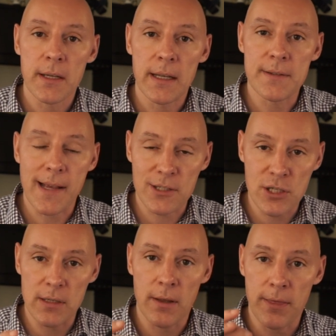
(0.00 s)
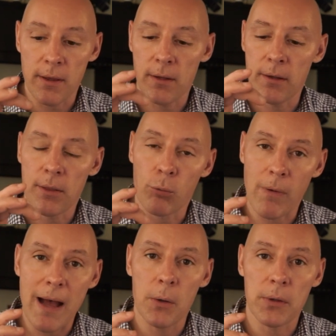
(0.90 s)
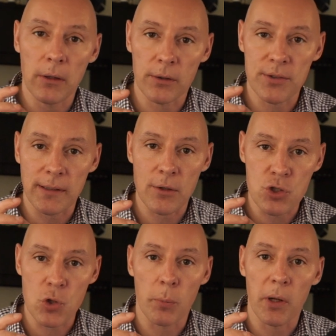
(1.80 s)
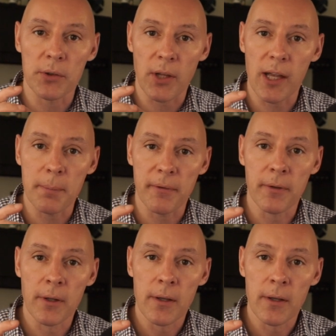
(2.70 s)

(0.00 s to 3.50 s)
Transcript: It's actually the round, it looks like the snowball type of